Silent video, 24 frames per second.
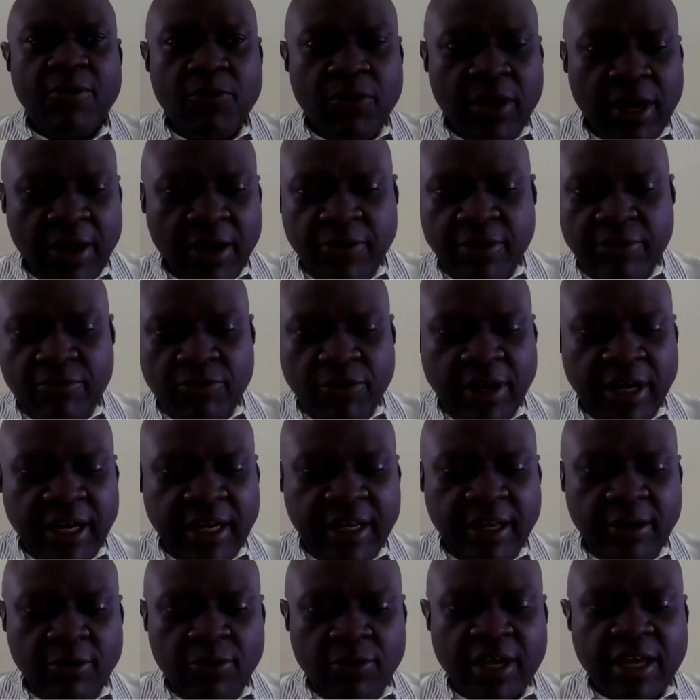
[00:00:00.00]
We're
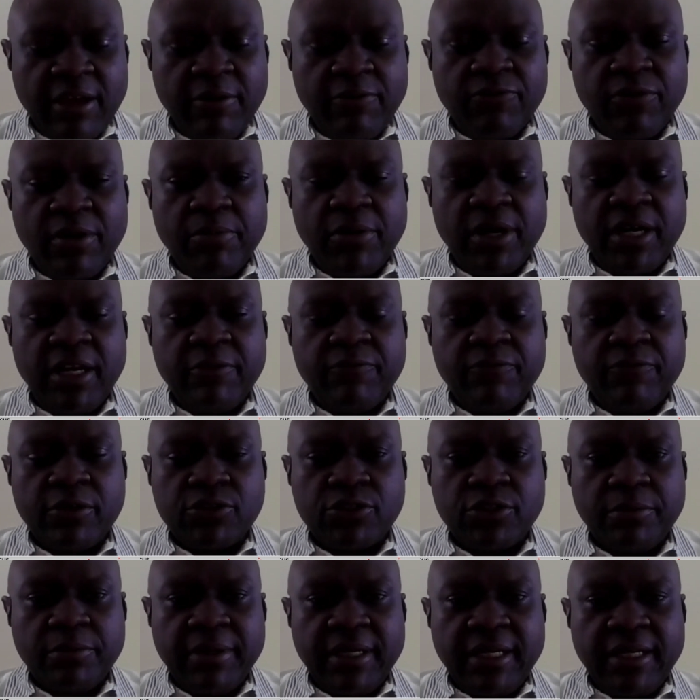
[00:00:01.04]
already looking for money
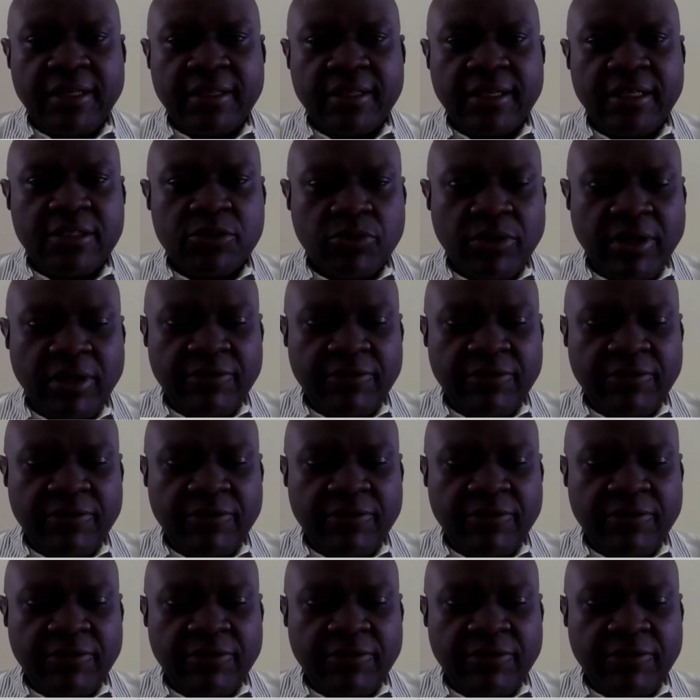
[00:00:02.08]
for so many things.